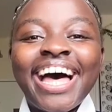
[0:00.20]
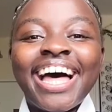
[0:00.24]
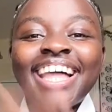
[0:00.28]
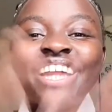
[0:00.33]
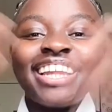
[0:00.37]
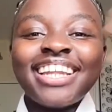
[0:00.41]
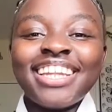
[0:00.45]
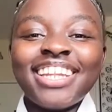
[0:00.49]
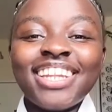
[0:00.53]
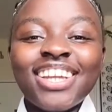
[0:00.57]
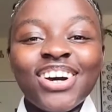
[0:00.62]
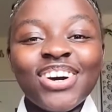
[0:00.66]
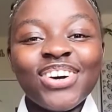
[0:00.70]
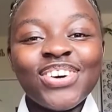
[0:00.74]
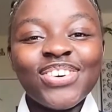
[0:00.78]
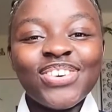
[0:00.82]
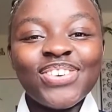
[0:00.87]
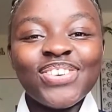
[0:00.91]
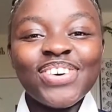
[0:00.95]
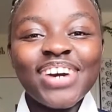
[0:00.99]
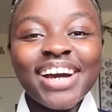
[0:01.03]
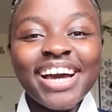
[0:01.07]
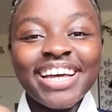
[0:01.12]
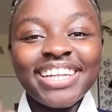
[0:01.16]

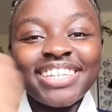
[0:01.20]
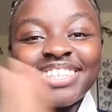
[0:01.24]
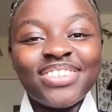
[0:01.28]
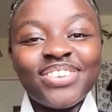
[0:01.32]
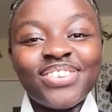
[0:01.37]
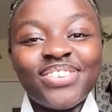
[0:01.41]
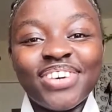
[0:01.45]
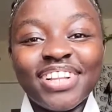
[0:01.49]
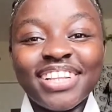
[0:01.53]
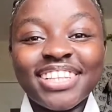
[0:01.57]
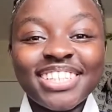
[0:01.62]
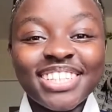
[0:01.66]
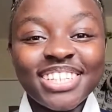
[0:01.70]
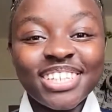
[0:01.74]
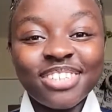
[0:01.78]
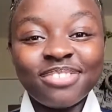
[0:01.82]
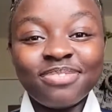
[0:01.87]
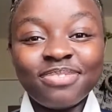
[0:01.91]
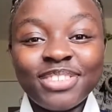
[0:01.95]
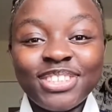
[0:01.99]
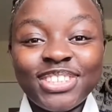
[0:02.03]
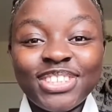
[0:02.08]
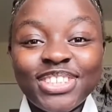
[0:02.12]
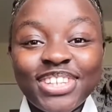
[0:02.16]
Hello and
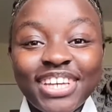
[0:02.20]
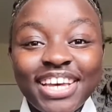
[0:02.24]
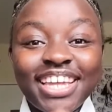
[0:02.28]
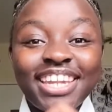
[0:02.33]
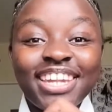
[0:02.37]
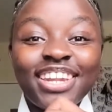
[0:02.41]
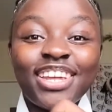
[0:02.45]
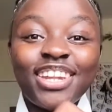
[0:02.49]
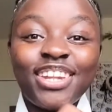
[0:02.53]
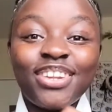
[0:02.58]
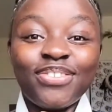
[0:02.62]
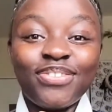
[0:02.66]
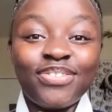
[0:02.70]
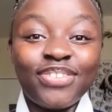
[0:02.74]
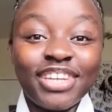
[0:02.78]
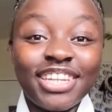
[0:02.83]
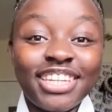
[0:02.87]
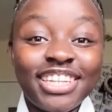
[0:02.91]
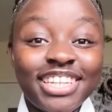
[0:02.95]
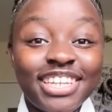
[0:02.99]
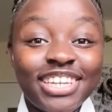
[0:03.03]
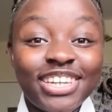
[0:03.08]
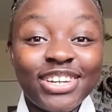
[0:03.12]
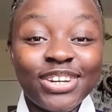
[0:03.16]
welcome to another
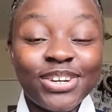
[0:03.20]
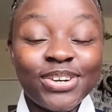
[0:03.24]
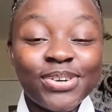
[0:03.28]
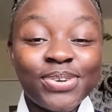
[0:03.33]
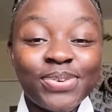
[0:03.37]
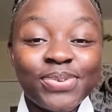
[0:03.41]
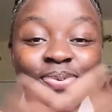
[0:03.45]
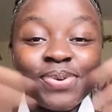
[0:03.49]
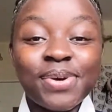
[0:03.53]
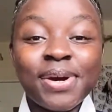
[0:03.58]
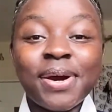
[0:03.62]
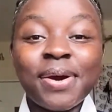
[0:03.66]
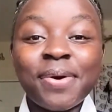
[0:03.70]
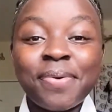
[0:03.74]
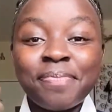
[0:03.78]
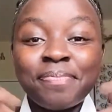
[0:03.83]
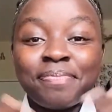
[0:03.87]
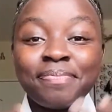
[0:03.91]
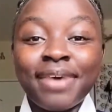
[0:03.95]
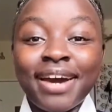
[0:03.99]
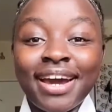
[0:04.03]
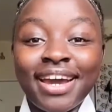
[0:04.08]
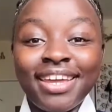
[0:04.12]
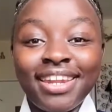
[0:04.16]
video.
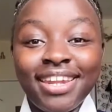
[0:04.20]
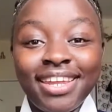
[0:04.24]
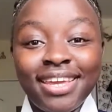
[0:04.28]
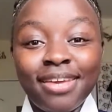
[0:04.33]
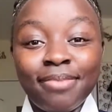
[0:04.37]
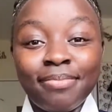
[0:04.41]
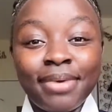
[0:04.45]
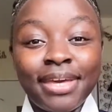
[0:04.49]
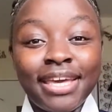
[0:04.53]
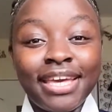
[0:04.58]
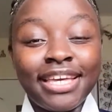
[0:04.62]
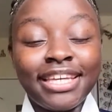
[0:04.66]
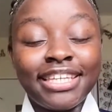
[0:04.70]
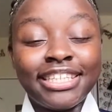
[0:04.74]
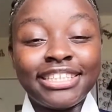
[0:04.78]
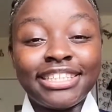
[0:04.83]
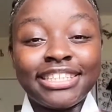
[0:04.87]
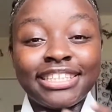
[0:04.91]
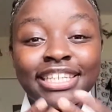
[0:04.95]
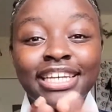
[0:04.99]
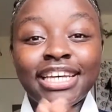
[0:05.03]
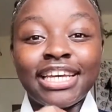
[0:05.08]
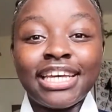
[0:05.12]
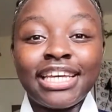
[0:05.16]
My name
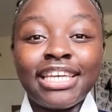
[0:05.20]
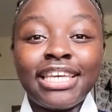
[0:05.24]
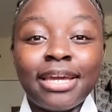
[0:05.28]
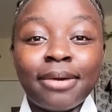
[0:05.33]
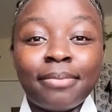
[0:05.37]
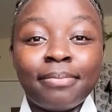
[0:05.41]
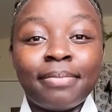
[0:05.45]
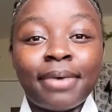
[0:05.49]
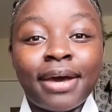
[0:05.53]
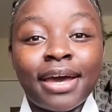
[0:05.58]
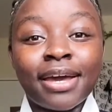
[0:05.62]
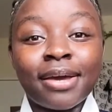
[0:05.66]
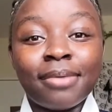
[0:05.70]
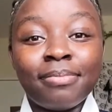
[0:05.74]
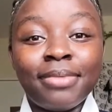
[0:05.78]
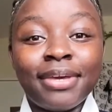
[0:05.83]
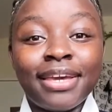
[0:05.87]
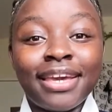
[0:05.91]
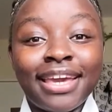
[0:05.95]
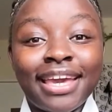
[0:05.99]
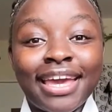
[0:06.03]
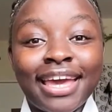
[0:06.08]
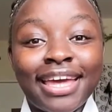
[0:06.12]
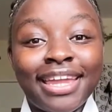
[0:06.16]
is Yambaka
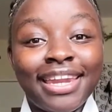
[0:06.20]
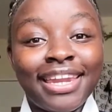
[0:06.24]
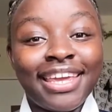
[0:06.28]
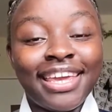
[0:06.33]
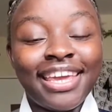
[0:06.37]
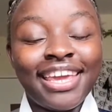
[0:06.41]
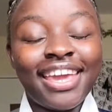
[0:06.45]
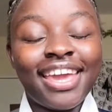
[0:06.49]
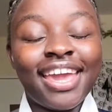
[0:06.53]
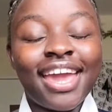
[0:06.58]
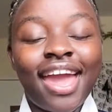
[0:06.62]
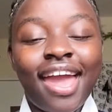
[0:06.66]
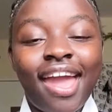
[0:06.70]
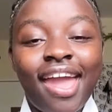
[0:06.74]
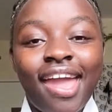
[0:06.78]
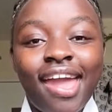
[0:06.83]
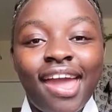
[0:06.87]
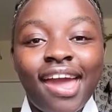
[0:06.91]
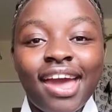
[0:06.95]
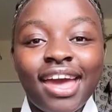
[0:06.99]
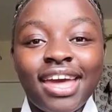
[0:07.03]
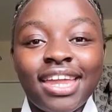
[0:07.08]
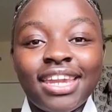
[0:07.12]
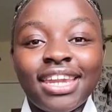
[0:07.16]
Myangani,
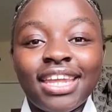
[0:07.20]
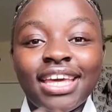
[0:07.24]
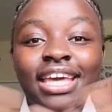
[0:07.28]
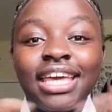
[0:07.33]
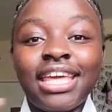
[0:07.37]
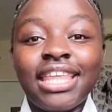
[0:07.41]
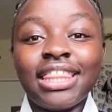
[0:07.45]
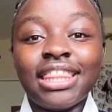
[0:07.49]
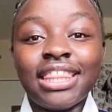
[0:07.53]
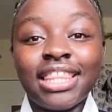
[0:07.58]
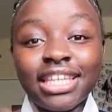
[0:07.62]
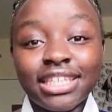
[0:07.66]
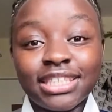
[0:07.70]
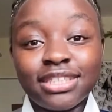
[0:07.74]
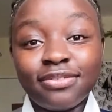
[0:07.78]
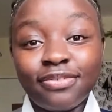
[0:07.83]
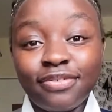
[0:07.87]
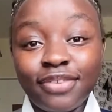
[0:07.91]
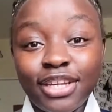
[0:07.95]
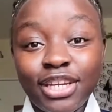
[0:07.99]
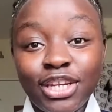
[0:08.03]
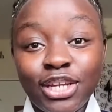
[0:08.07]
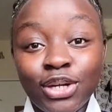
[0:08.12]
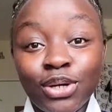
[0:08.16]
and in
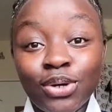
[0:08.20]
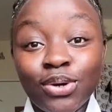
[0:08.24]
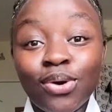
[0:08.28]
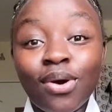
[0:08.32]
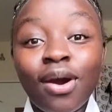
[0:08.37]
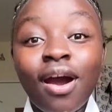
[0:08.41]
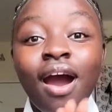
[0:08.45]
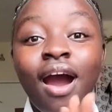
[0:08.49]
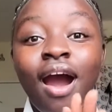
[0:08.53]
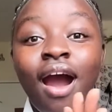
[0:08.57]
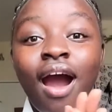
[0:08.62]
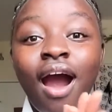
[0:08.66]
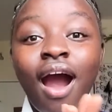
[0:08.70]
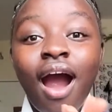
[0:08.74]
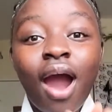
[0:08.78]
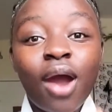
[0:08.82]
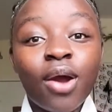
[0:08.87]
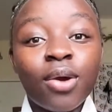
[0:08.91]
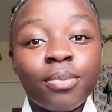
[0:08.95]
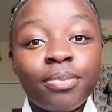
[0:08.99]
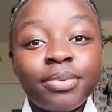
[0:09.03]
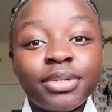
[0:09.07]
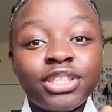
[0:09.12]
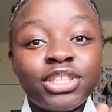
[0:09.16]
this video
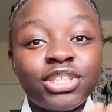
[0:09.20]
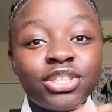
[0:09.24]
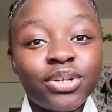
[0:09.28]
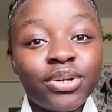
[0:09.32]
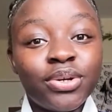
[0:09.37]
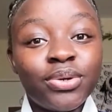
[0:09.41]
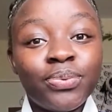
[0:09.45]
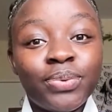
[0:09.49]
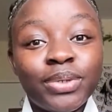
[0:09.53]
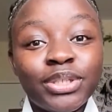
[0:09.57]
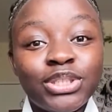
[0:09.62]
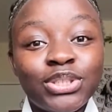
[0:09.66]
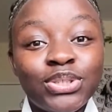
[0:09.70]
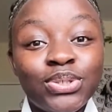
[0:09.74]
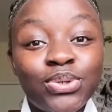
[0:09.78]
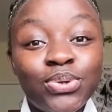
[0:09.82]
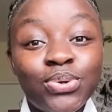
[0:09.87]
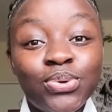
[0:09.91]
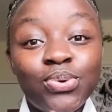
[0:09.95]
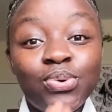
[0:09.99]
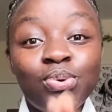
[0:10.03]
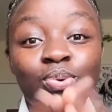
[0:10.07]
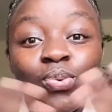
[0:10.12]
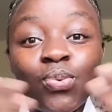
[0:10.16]
I'll be sharing with
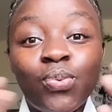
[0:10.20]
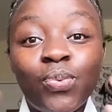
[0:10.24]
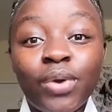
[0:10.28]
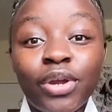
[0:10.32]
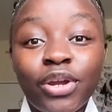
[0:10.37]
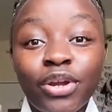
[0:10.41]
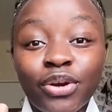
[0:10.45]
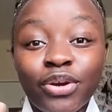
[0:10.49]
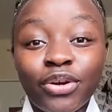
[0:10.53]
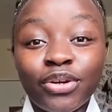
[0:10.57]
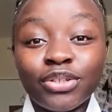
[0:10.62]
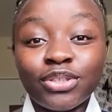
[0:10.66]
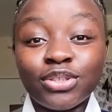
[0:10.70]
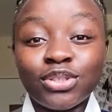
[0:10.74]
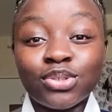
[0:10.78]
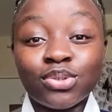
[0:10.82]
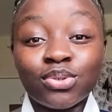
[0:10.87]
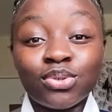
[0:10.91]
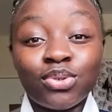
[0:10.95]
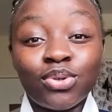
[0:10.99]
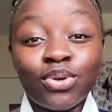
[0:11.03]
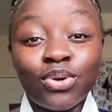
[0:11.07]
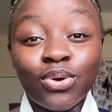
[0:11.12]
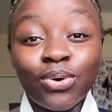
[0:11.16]
you where
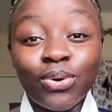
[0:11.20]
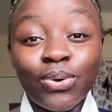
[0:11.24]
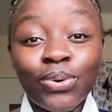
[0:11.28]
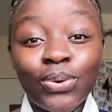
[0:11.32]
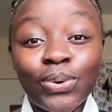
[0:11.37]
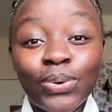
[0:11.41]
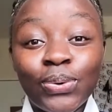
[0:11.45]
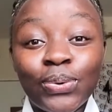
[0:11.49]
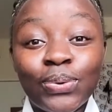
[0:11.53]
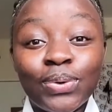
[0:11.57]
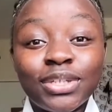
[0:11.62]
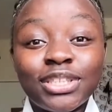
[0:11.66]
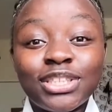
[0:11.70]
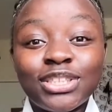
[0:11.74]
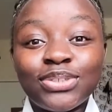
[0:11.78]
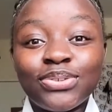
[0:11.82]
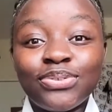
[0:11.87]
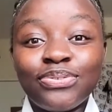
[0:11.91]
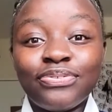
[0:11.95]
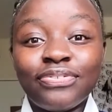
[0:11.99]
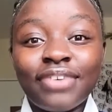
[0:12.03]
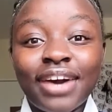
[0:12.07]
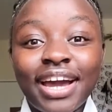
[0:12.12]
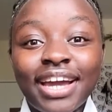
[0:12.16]
to go
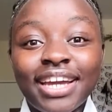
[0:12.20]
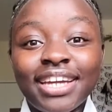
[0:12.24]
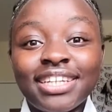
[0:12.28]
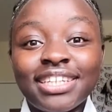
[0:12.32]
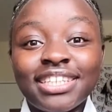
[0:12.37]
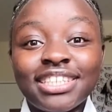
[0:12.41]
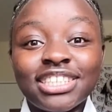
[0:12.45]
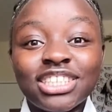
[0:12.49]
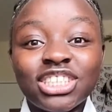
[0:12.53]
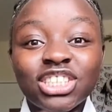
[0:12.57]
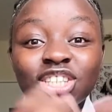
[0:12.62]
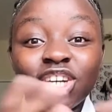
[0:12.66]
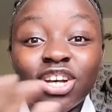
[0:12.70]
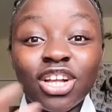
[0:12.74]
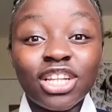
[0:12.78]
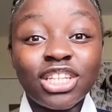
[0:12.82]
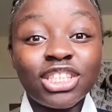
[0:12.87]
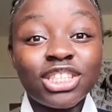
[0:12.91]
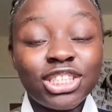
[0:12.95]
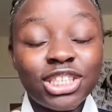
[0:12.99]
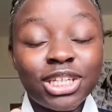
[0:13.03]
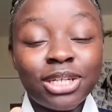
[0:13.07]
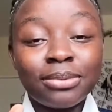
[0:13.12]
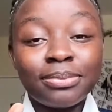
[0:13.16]
to find
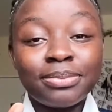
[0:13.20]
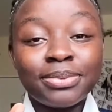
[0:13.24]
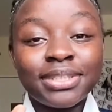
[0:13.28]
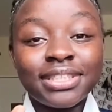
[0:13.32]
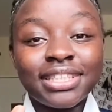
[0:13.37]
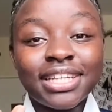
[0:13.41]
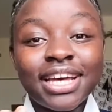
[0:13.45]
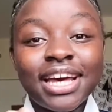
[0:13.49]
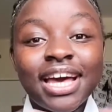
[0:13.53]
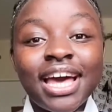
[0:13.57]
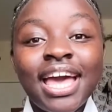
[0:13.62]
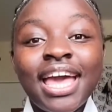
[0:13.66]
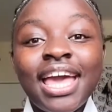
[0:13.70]
scholarships